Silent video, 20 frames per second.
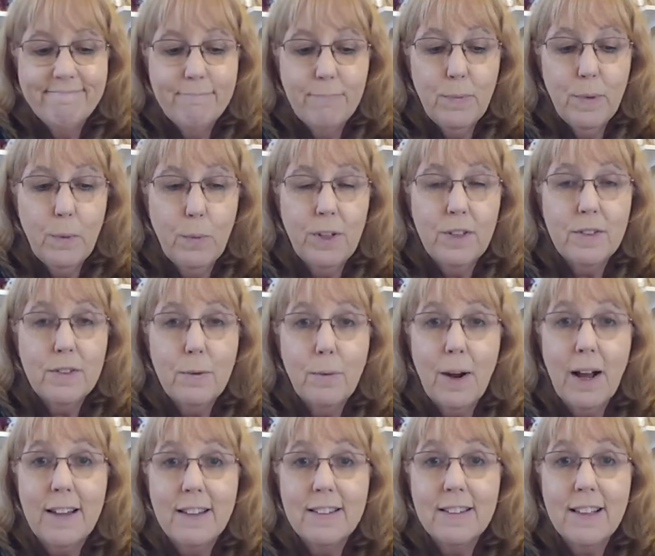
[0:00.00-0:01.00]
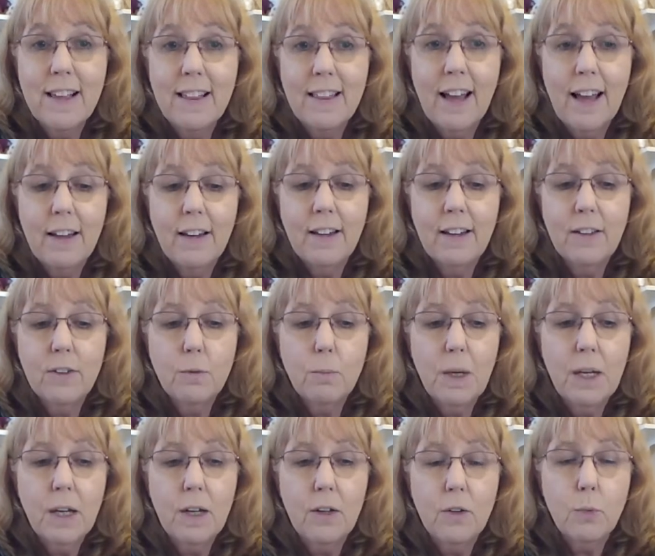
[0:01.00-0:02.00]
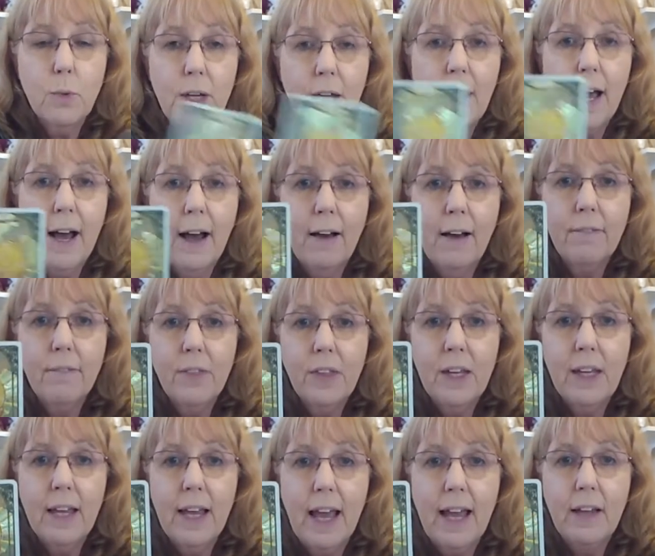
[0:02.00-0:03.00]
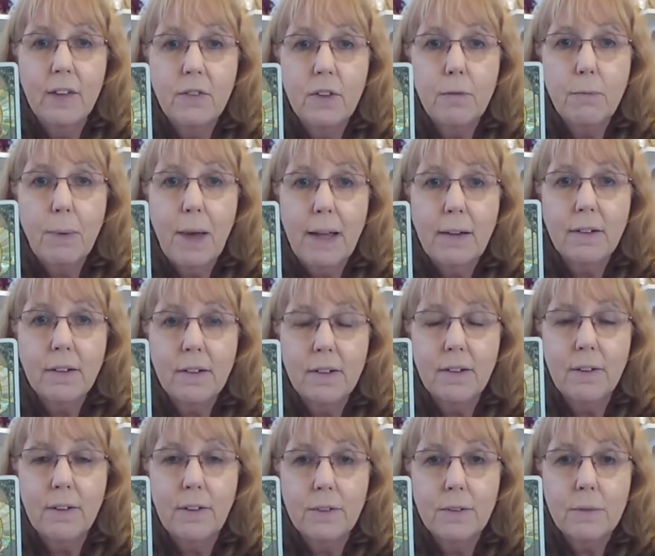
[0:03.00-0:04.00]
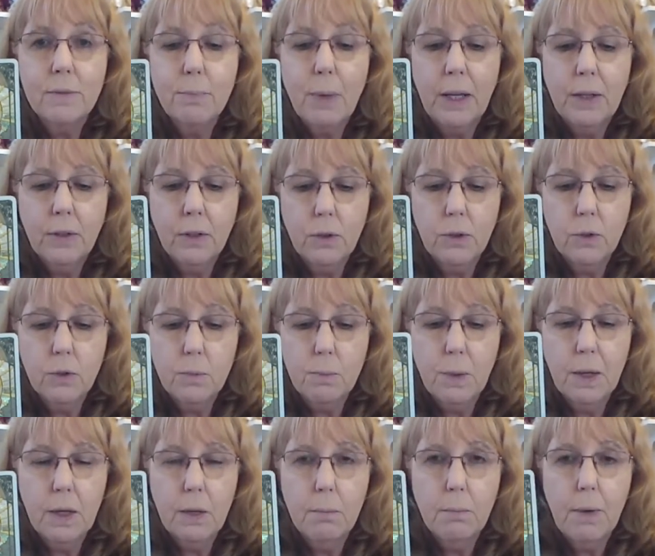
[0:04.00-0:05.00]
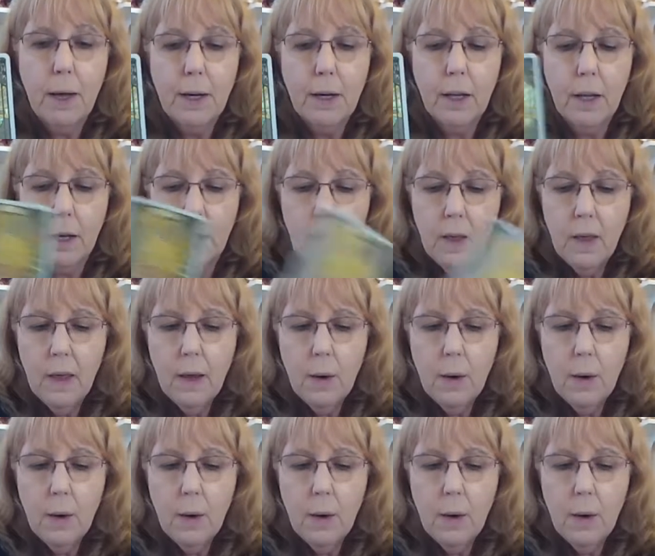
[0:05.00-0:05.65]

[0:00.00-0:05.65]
The reason why I say that is because we have the Ace of Pentacles, Pentacles being money.